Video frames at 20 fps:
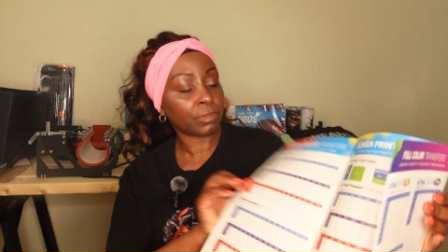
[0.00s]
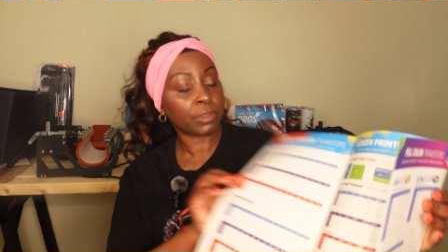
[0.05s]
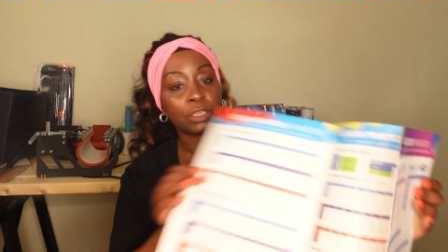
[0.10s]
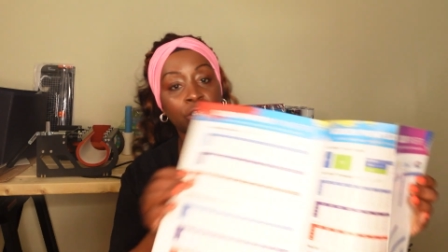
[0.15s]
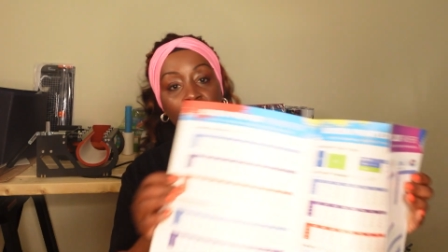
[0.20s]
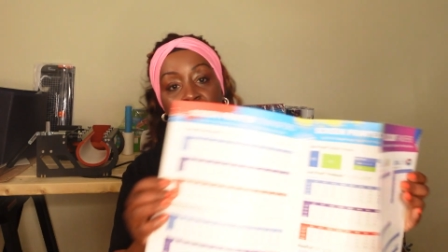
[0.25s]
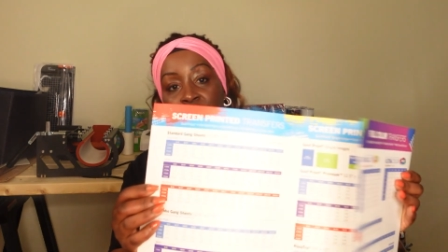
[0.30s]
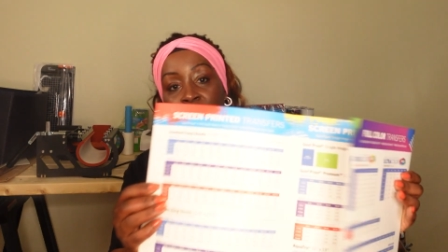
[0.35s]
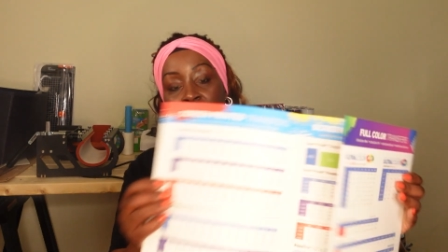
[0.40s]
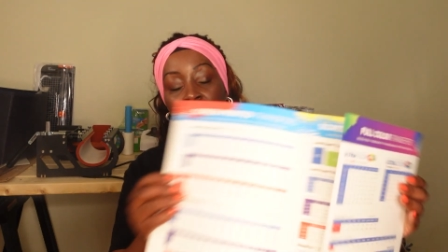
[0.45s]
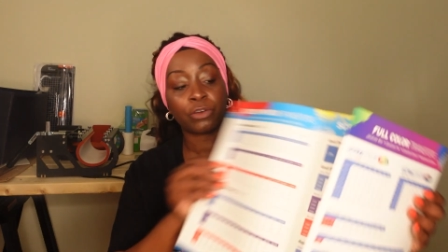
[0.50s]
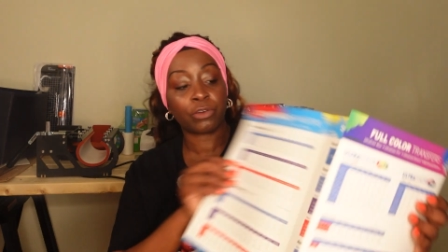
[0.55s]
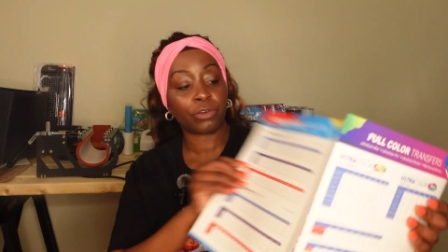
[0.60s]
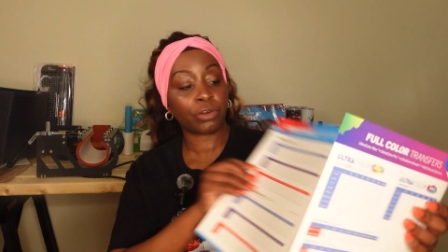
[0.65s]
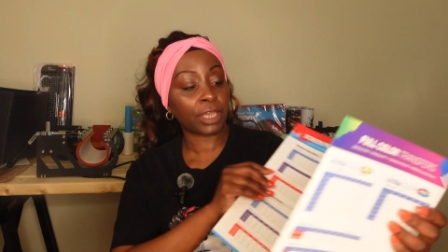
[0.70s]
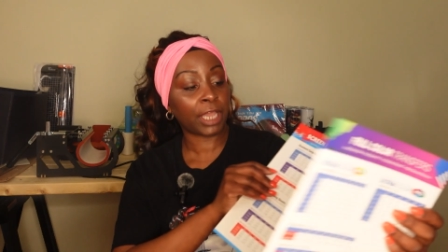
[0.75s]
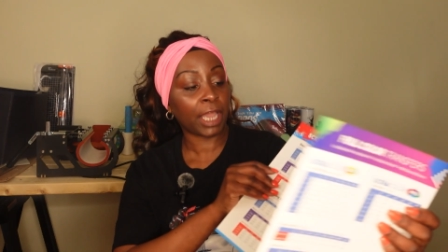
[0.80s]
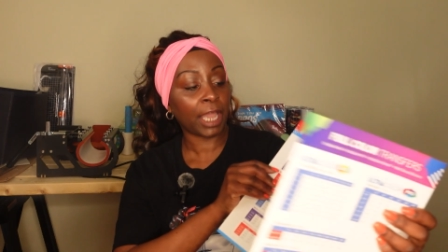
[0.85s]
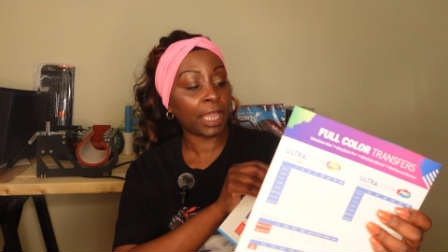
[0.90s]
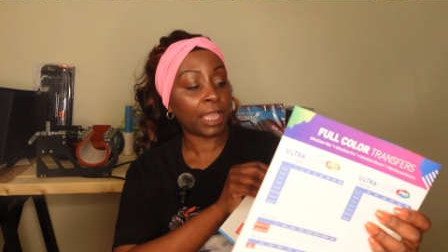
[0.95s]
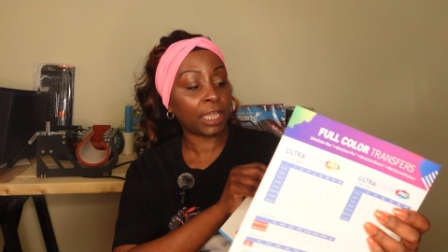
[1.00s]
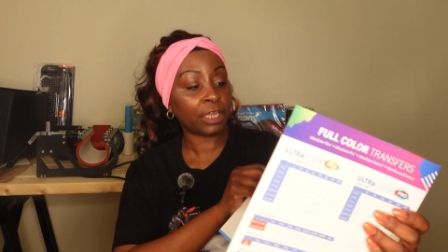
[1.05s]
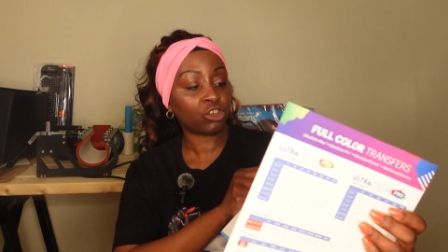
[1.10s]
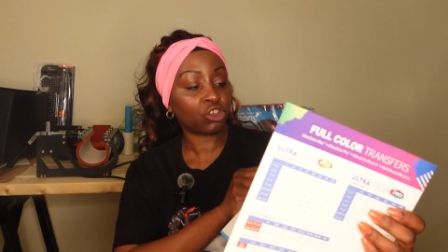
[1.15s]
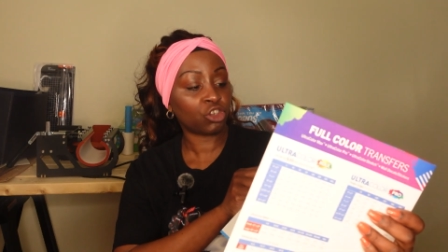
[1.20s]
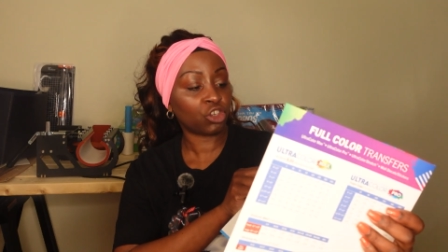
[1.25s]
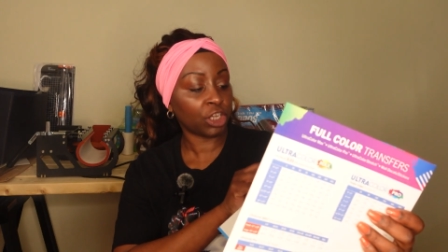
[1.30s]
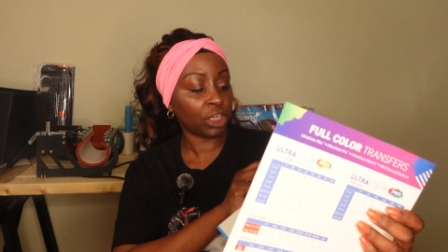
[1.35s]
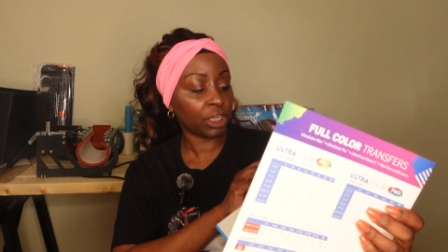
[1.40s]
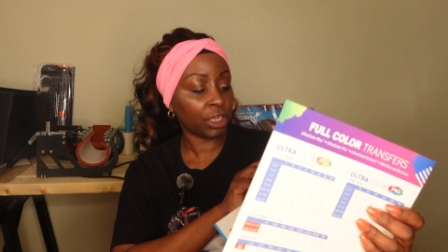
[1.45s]
standard gang
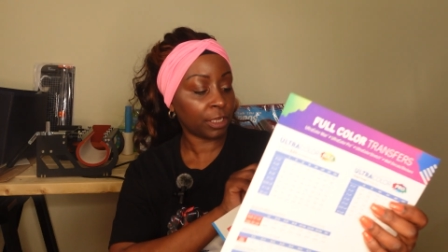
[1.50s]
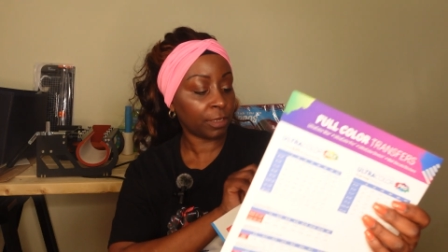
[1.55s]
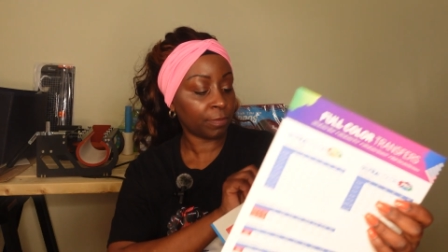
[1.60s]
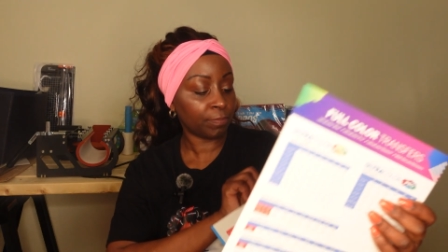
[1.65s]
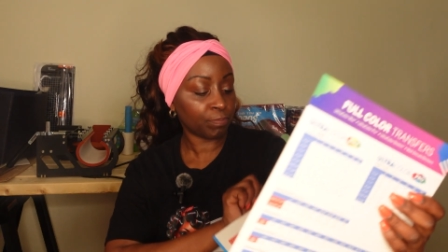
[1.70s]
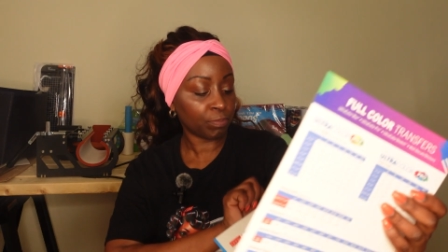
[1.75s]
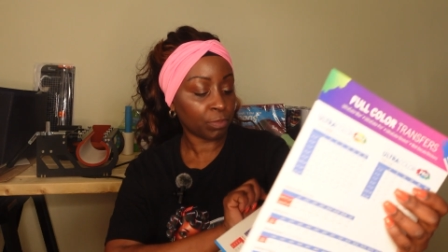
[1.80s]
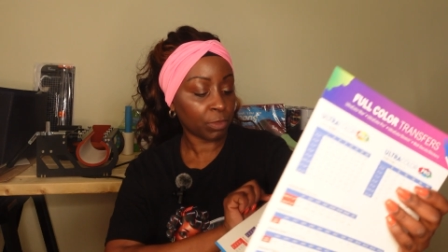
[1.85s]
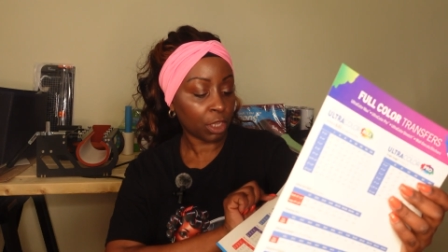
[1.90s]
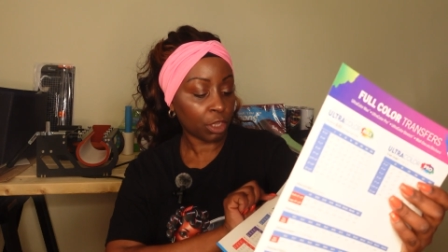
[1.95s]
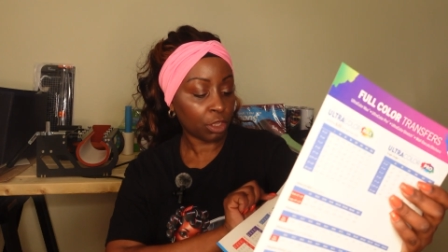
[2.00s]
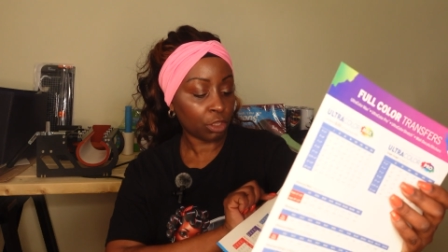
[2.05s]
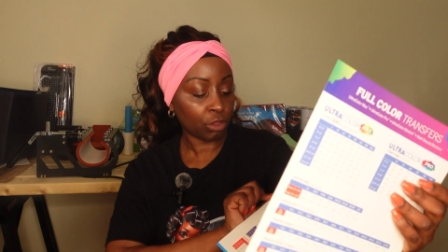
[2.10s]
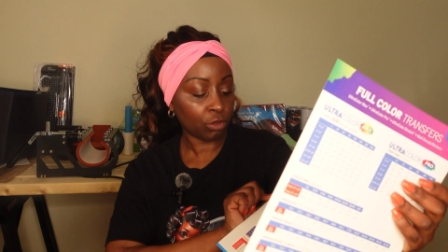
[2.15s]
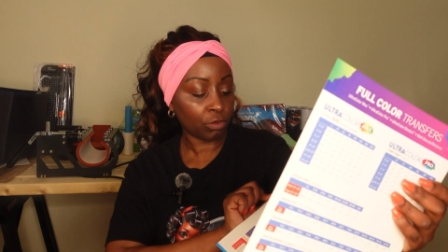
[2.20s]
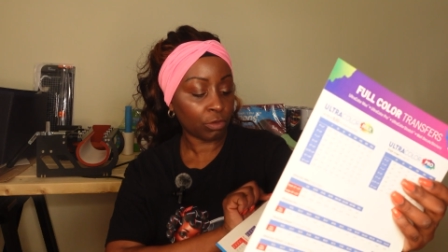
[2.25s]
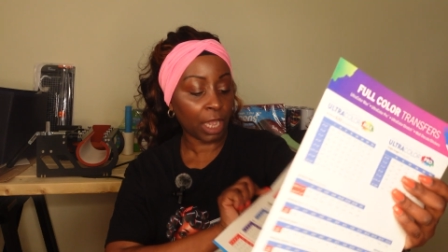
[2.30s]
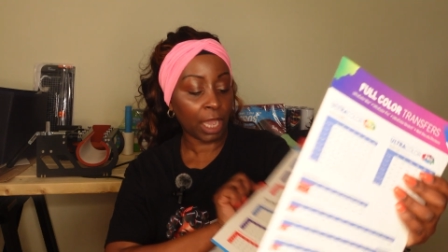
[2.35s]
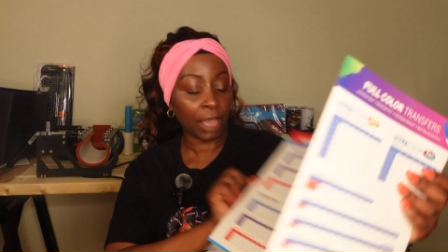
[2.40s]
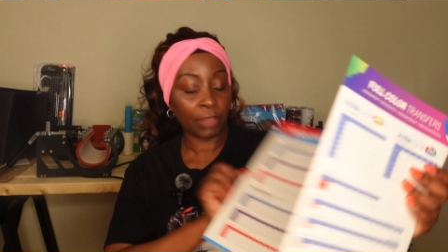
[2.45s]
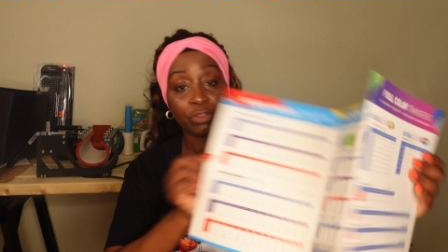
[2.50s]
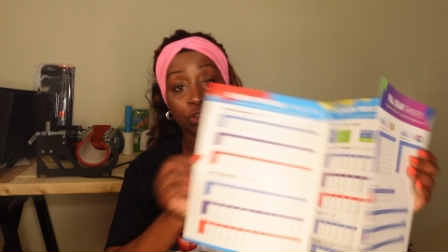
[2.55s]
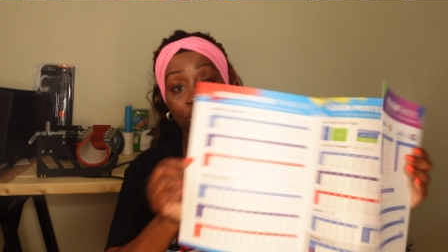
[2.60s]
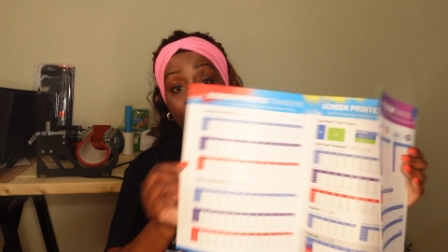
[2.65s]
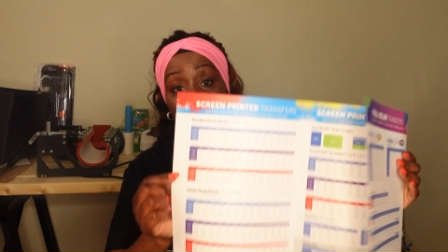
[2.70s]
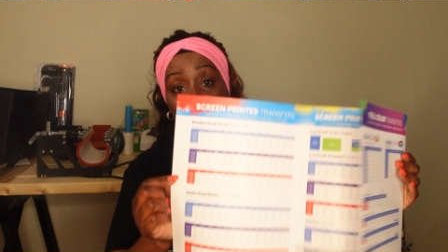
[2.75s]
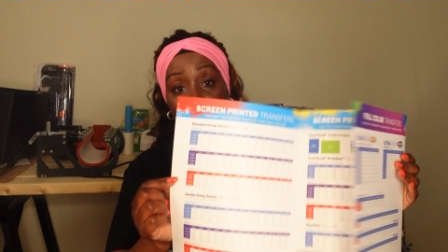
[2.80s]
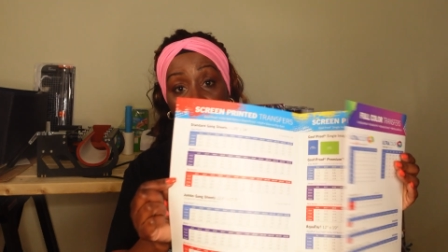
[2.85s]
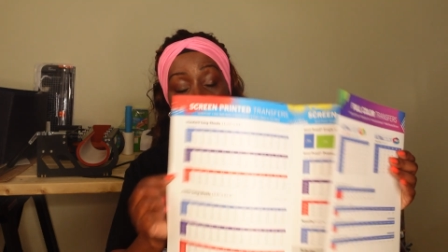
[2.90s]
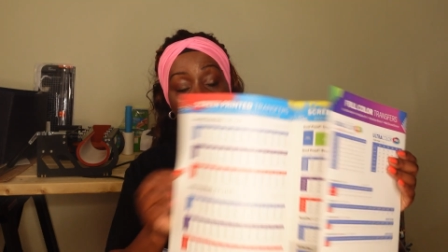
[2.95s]
sheet, you got the
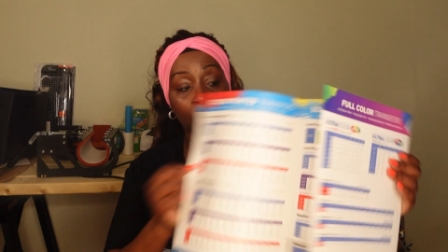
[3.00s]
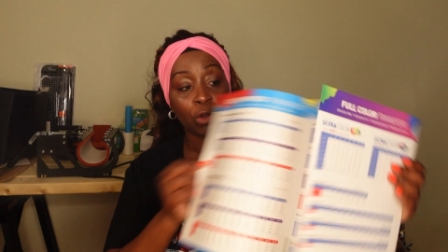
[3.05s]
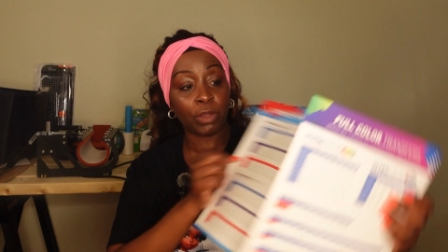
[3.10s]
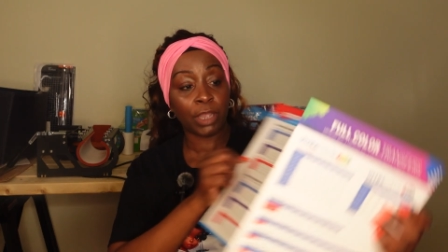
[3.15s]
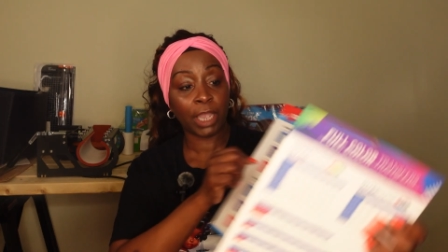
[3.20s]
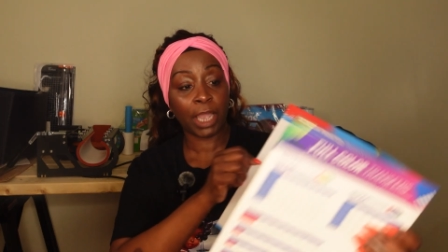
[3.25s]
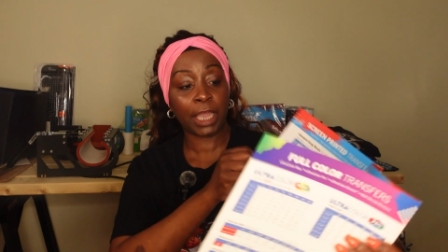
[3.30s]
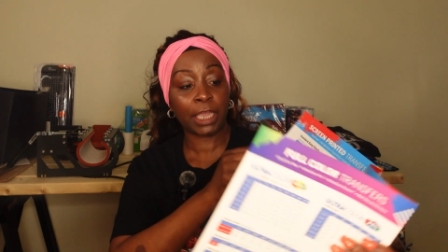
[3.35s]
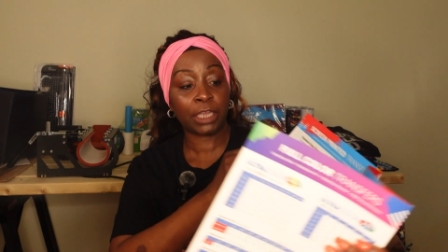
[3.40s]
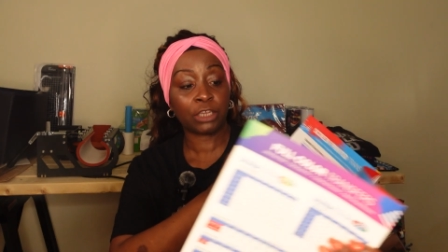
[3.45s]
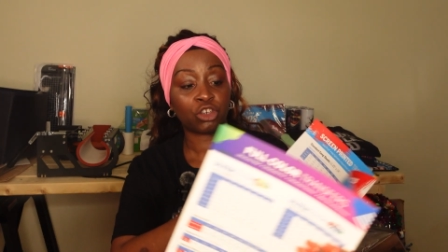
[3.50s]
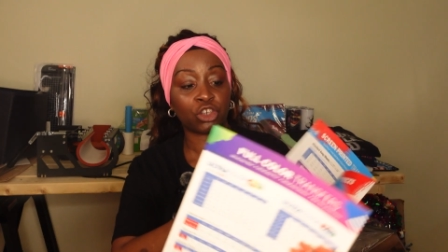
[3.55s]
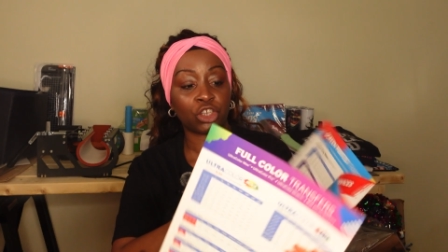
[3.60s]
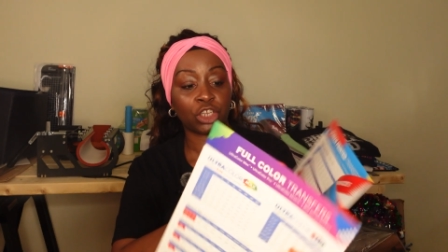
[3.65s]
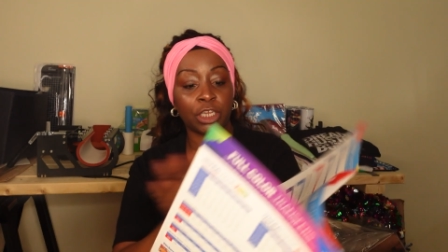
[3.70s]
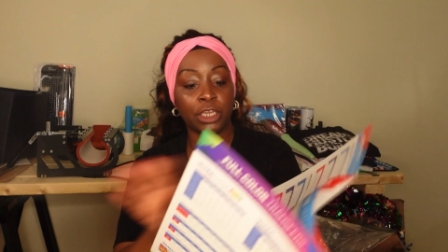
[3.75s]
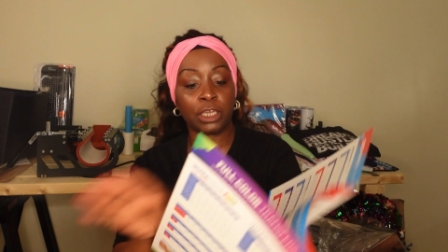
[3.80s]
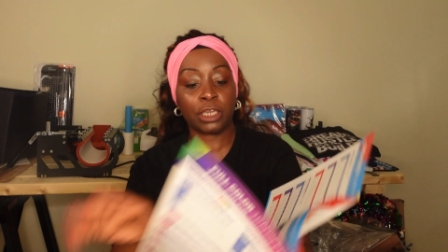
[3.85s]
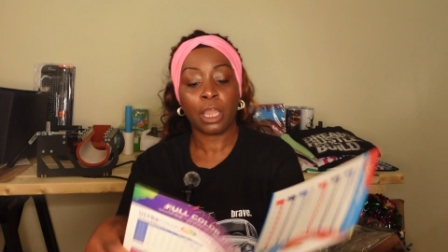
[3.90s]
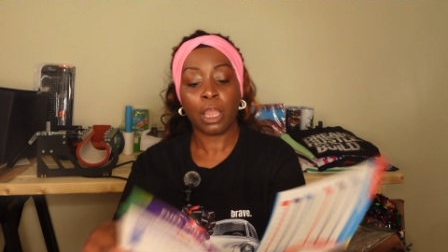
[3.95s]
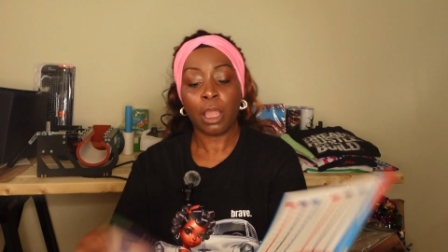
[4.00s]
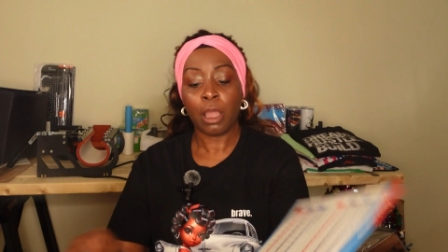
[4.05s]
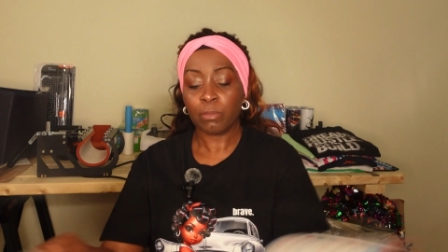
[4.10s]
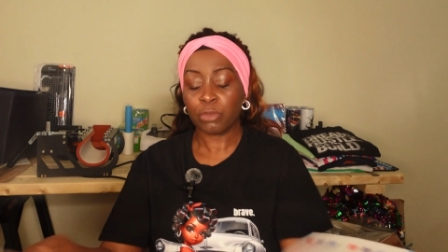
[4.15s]
jumbo gang sheet,